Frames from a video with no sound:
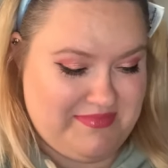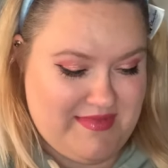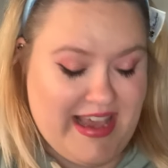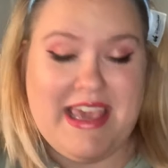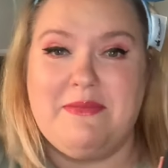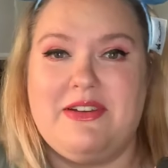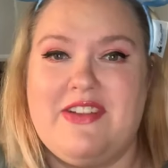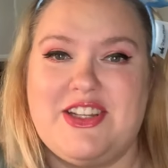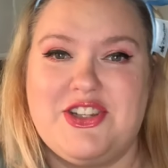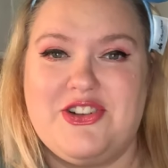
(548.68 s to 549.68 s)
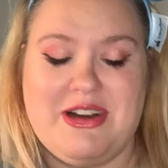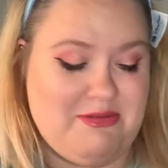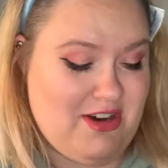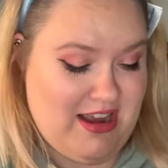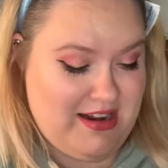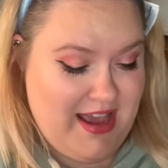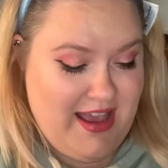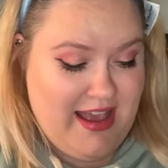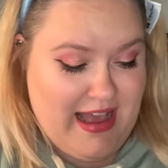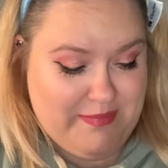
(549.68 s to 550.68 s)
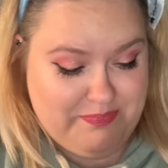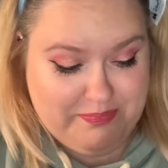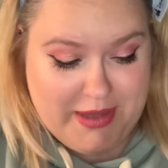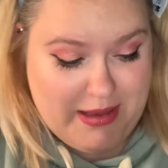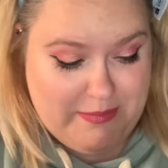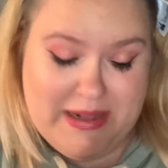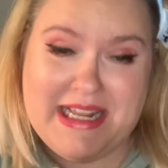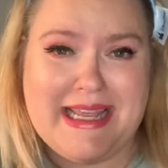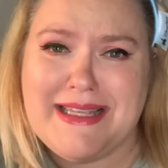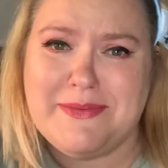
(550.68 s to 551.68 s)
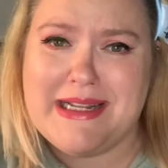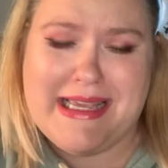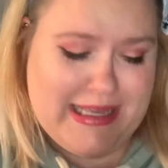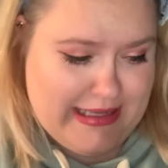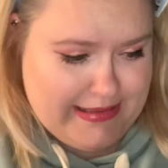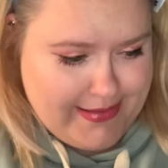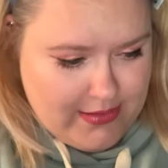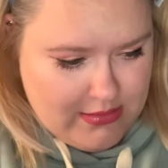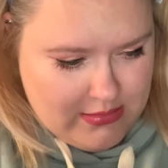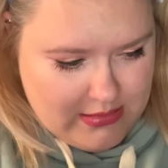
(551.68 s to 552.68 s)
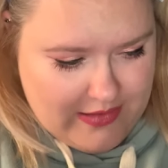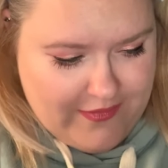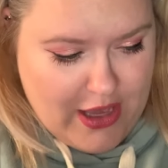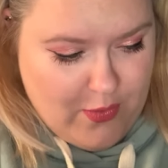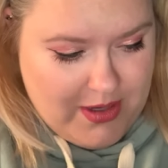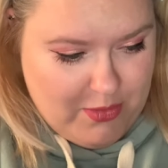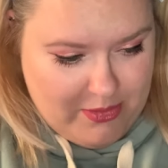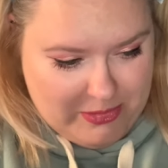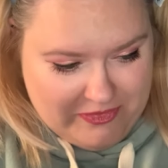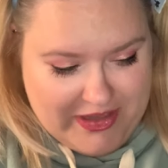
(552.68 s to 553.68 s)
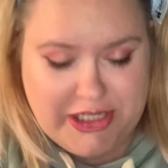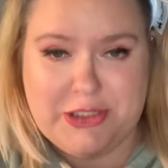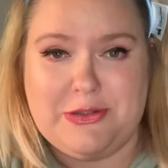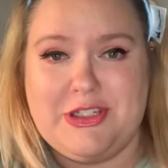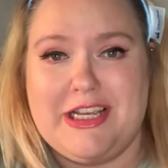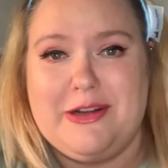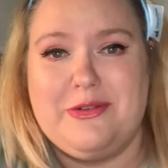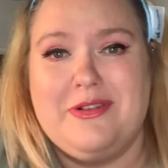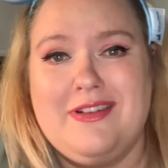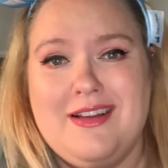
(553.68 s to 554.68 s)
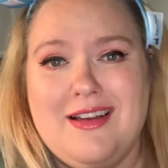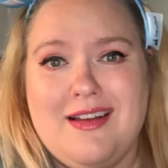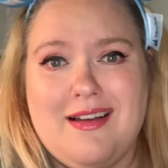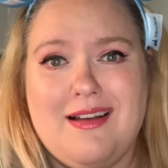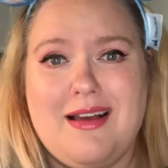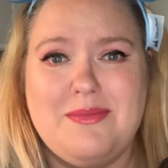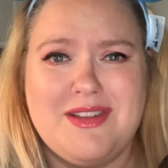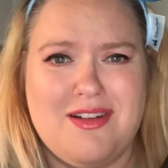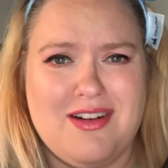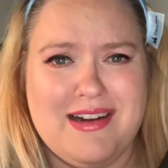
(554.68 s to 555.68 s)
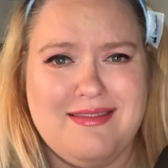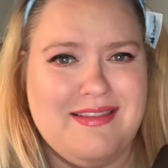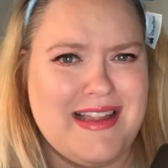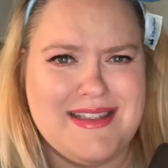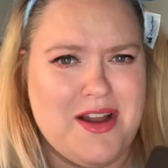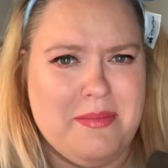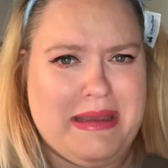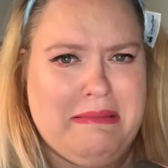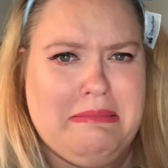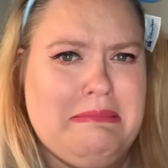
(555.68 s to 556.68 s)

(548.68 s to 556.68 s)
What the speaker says: I can't believe I just straight up cried. But it is what it is. If y'all want a more professional channel, I'm sorry, that's not me.